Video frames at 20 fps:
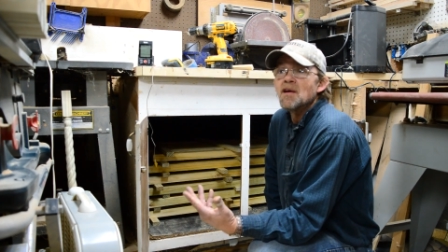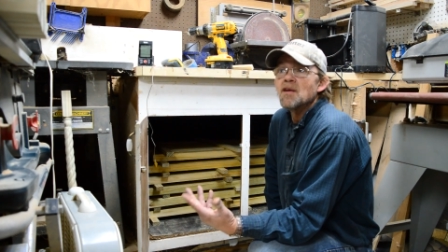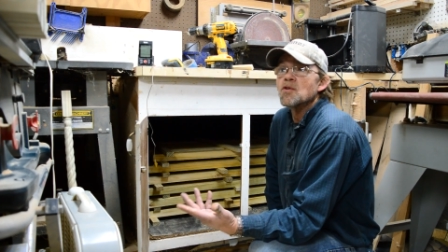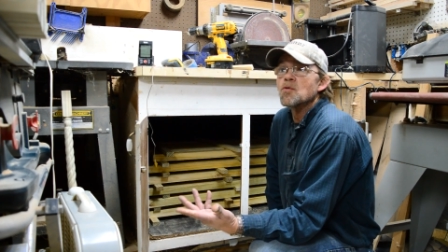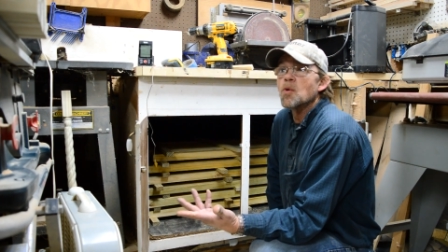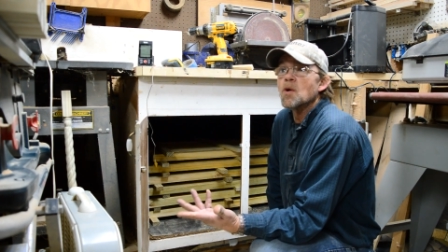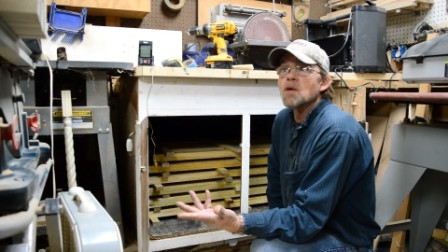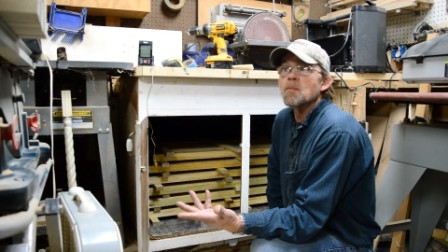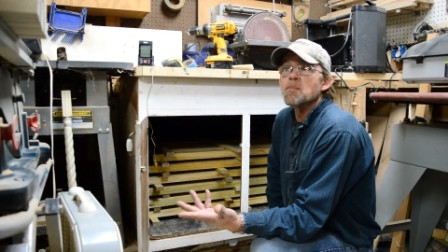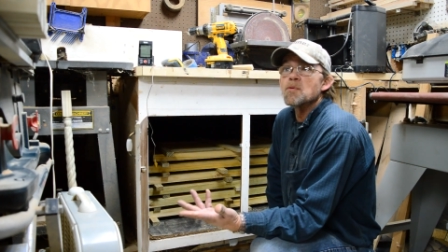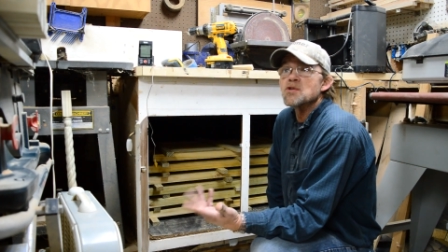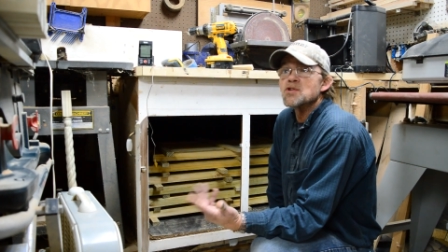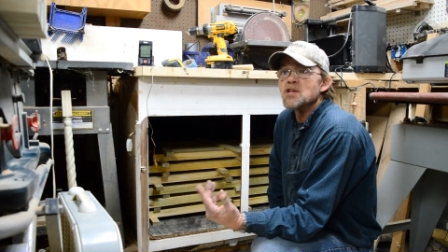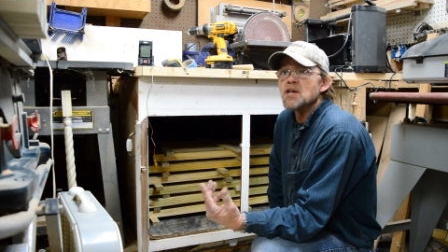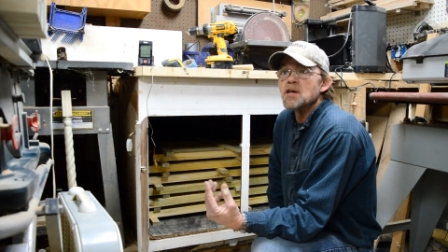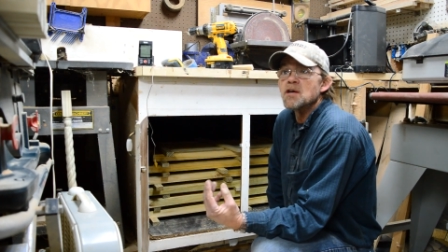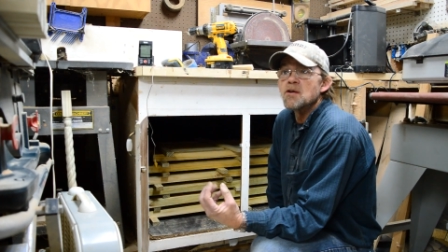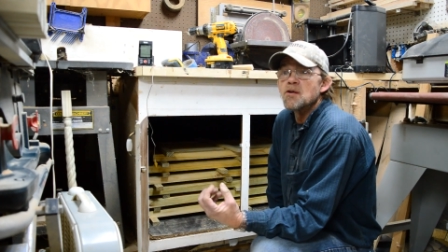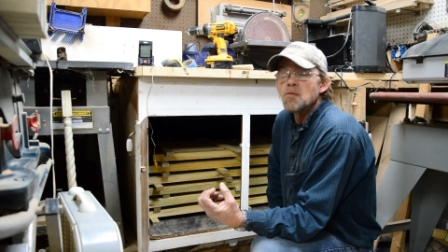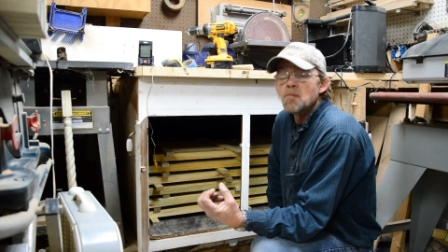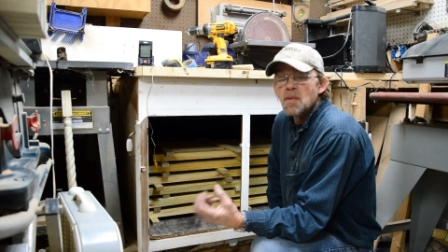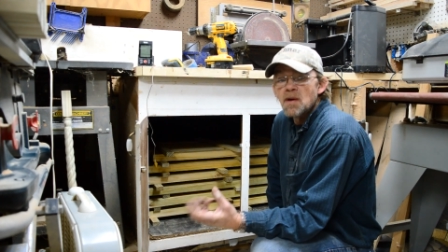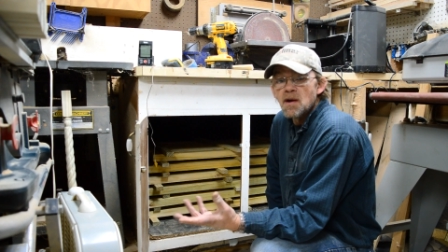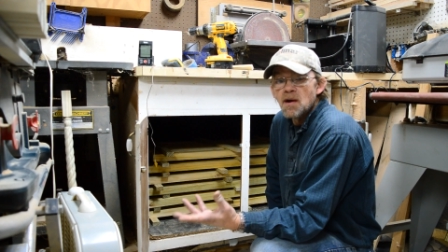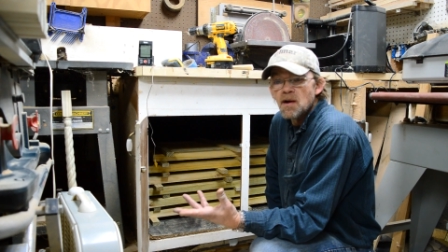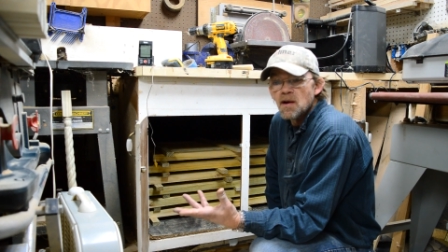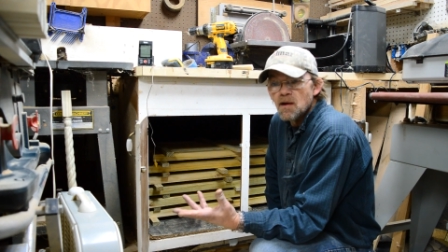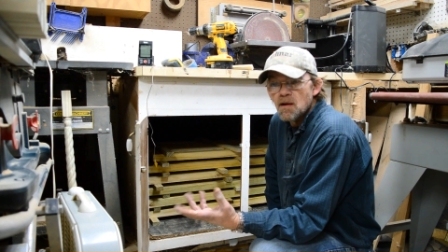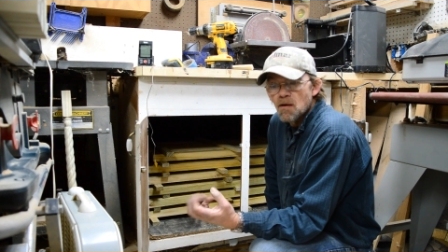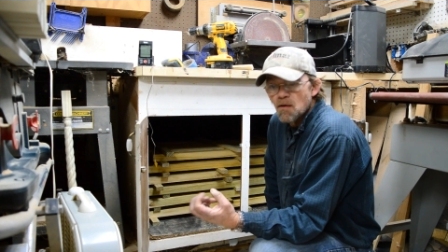12%
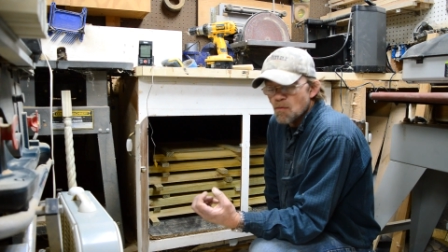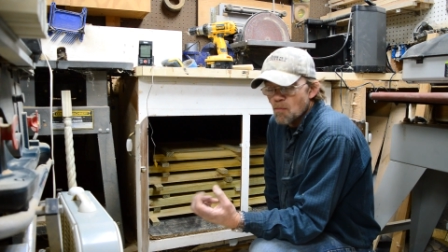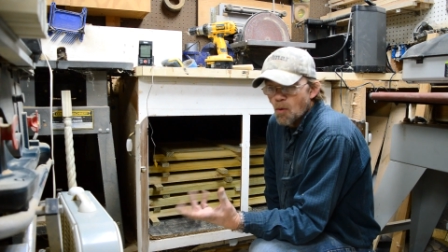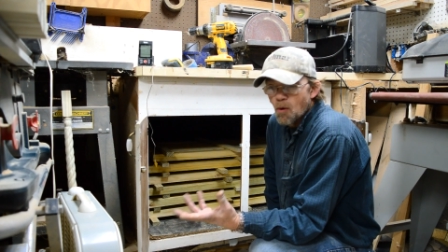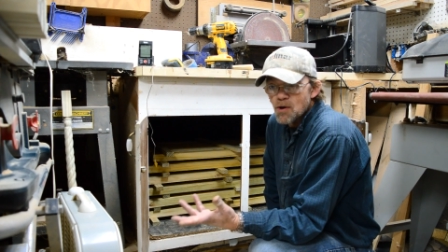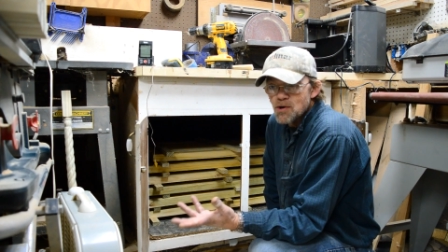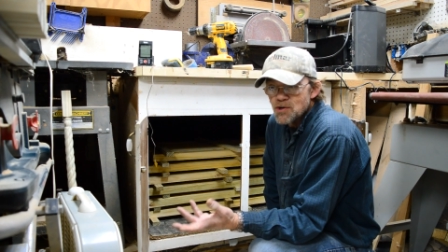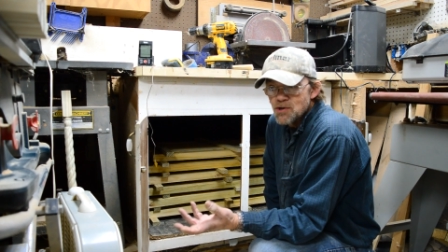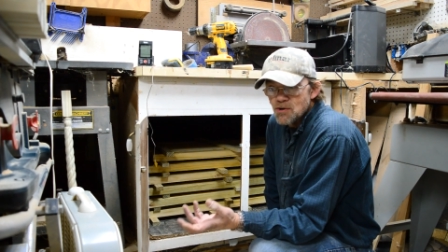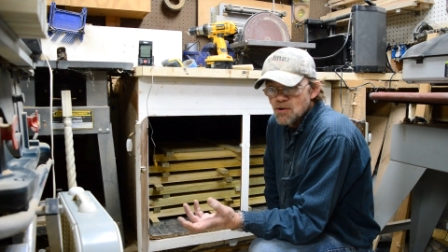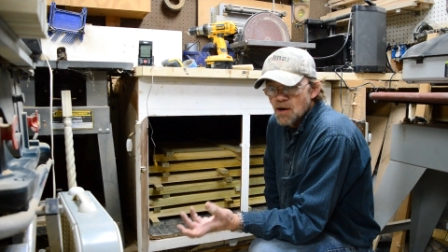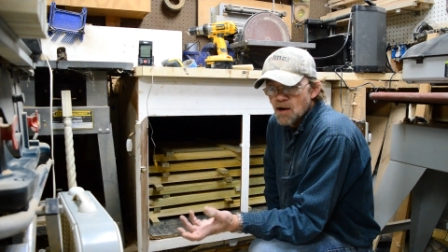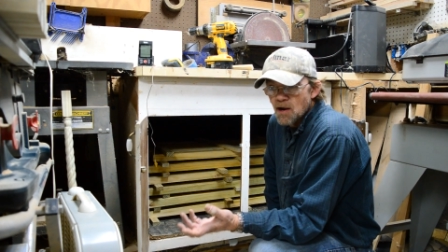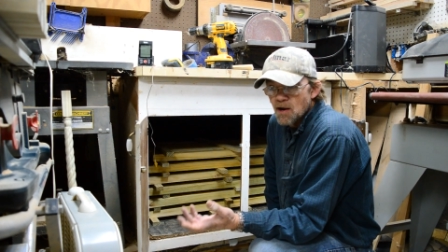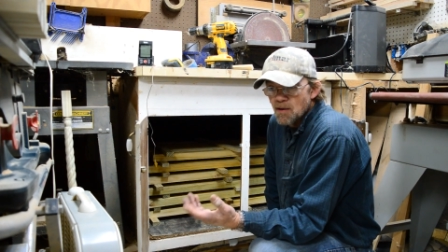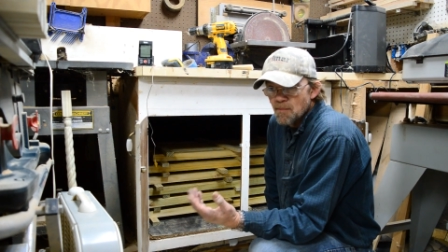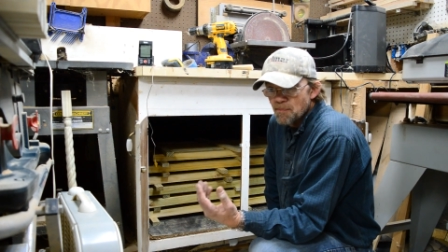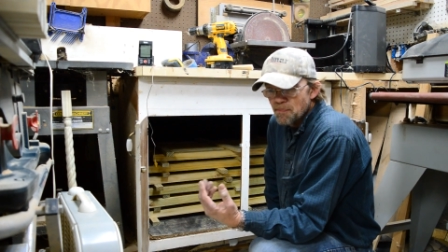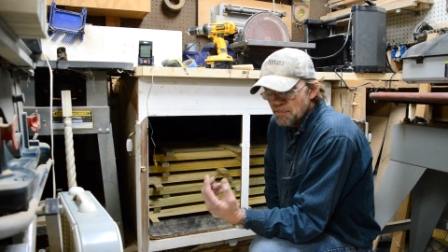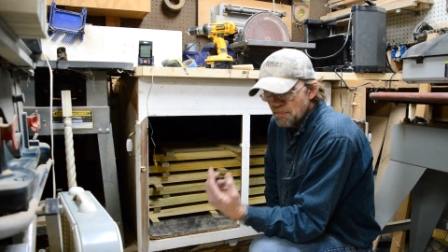humidity or moisture in it